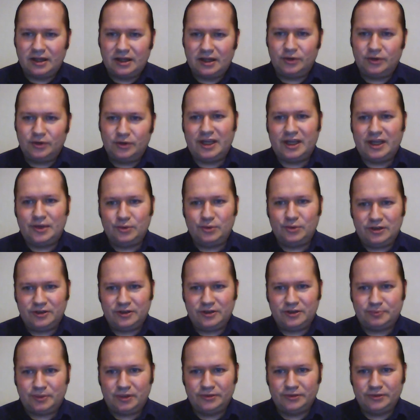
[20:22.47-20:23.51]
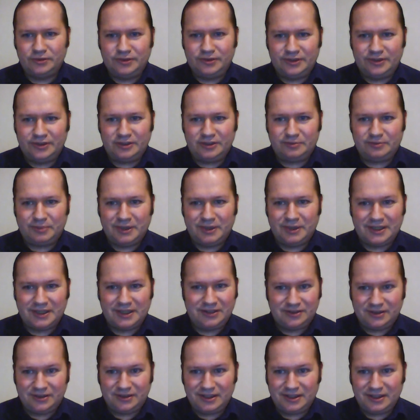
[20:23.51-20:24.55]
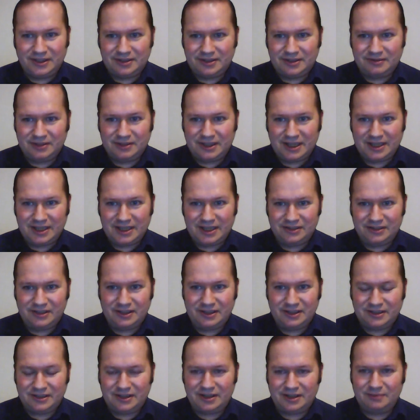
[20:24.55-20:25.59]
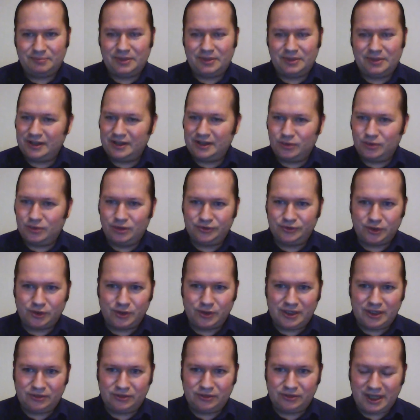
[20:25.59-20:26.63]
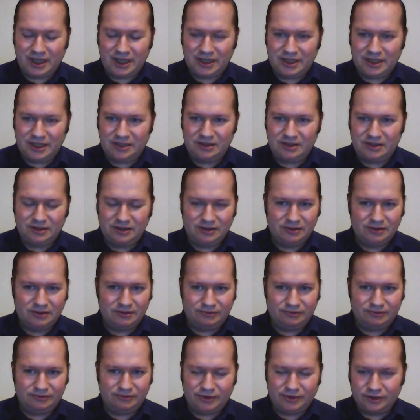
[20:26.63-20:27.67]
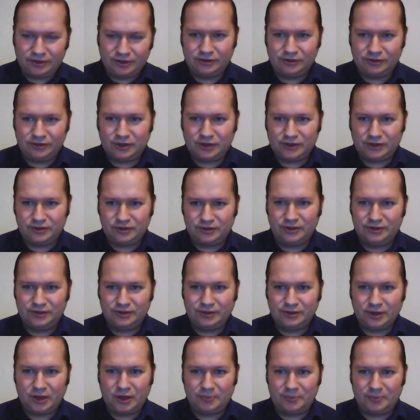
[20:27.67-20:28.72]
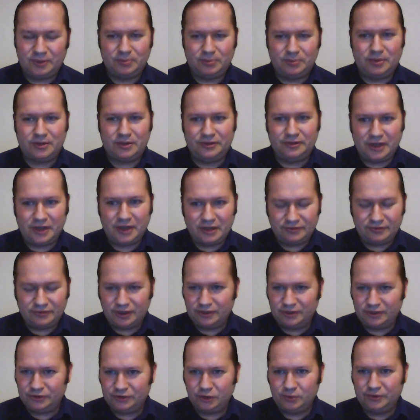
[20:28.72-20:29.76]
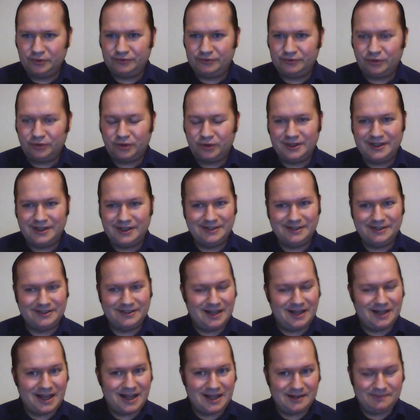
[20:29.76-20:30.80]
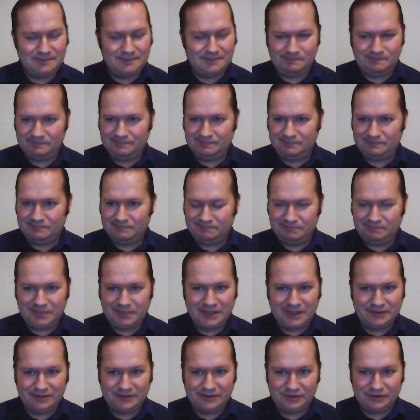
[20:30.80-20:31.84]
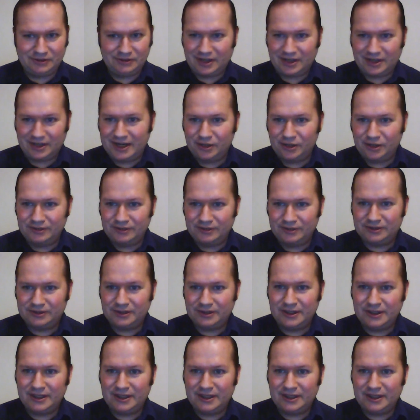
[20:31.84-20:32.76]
Okay, I will respond to this by Gent Gika, but I won't go into any further discussion on the topic because I have done so before, and I'm basically tired of it.